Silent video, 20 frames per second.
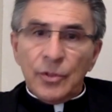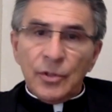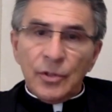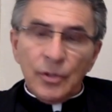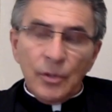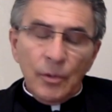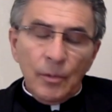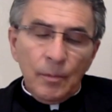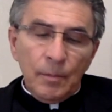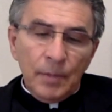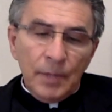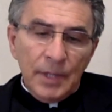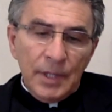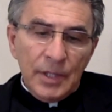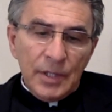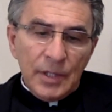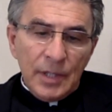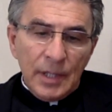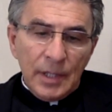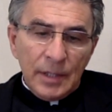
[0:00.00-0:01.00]
So
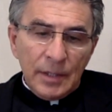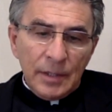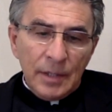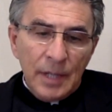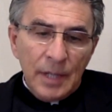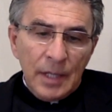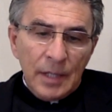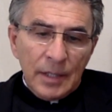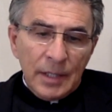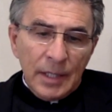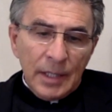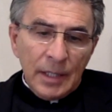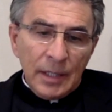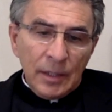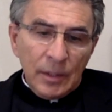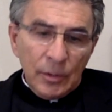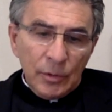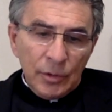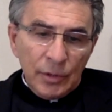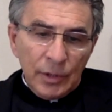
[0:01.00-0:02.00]
please uh, take a
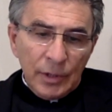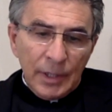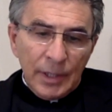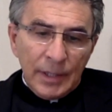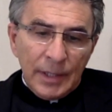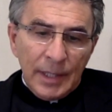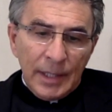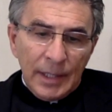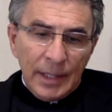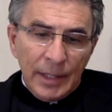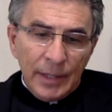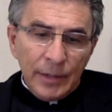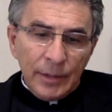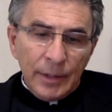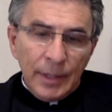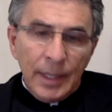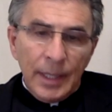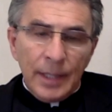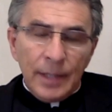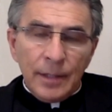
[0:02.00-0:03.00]
close look at that
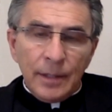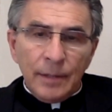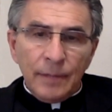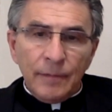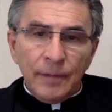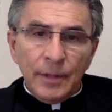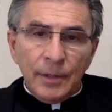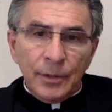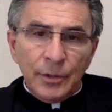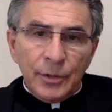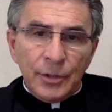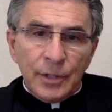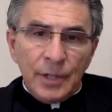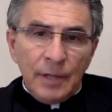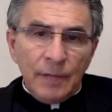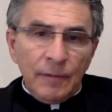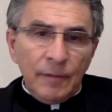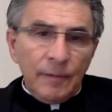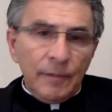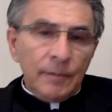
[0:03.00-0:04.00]
letter and avail
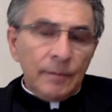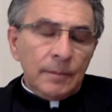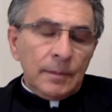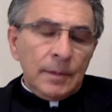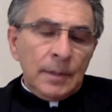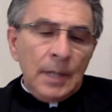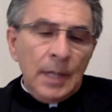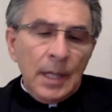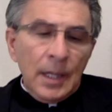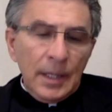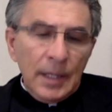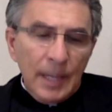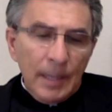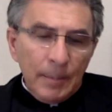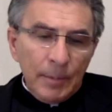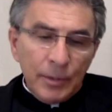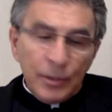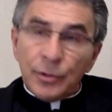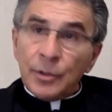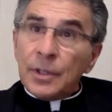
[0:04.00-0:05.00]
yourself of the
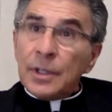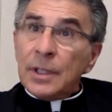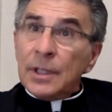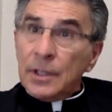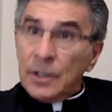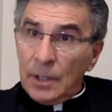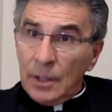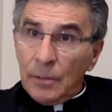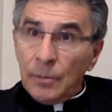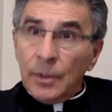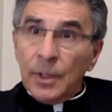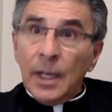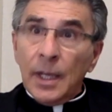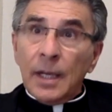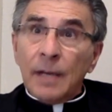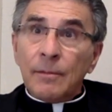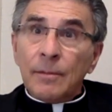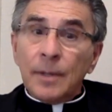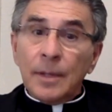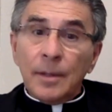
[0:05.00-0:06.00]
opportunities that we
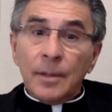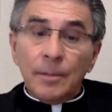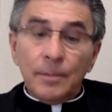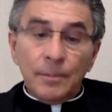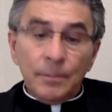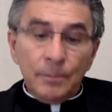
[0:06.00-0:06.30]
have uh,